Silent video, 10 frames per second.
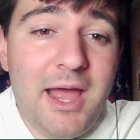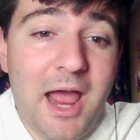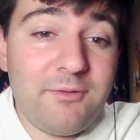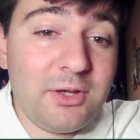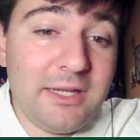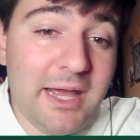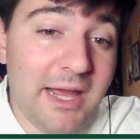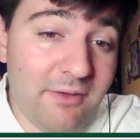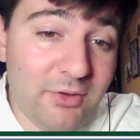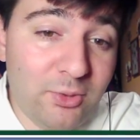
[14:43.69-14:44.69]
Have a good day,
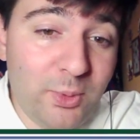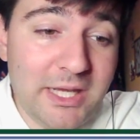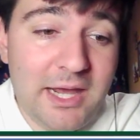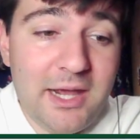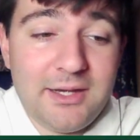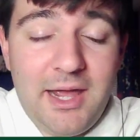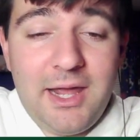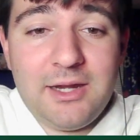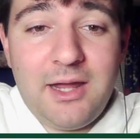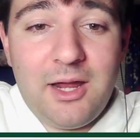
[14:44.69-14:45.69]
have a good weekend,
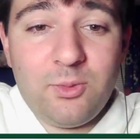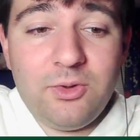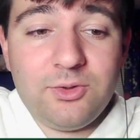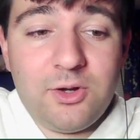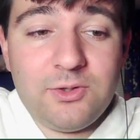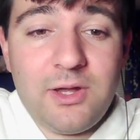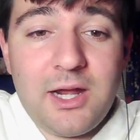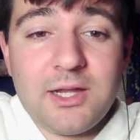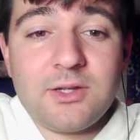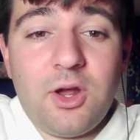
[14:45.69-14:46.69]
and I will talk to you
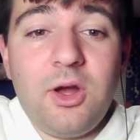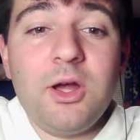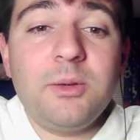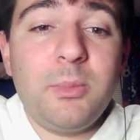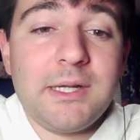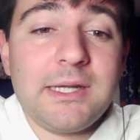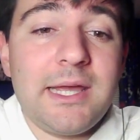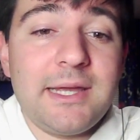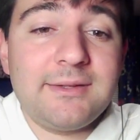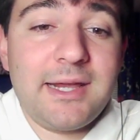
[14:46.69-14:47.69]
guys on
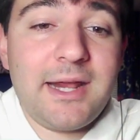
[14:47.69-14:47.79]
Monday. Take